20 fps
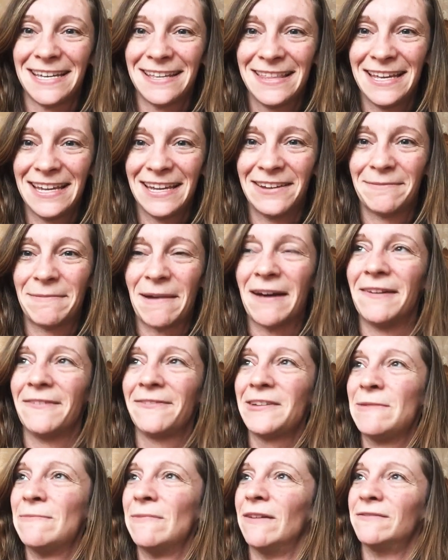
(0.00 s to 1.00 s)
I think about a
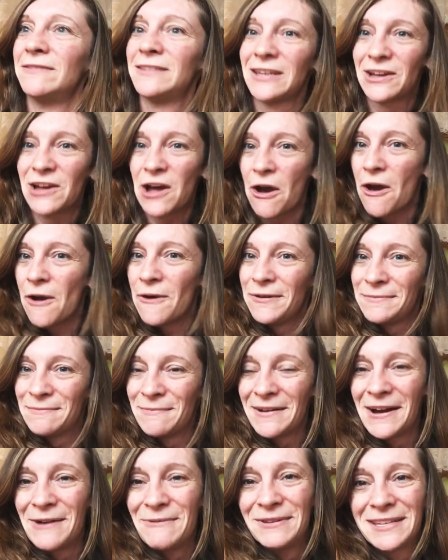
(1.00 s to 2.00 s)
few months ago,
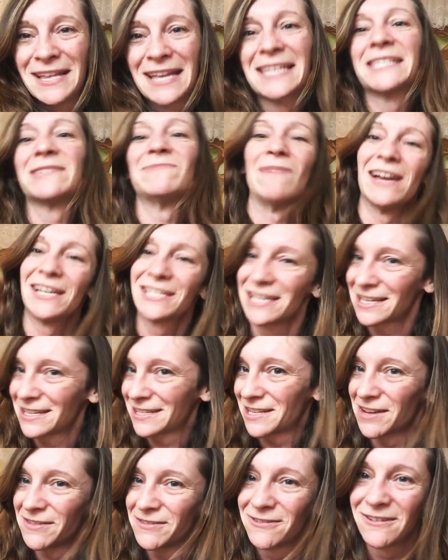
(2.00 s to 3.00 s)
I was like smashing
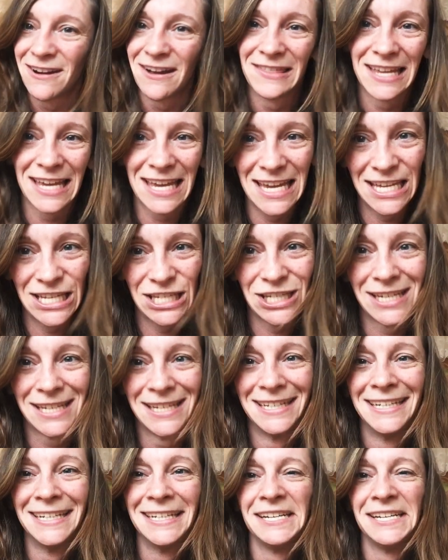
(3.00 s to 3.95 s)
stuff around the kitchen.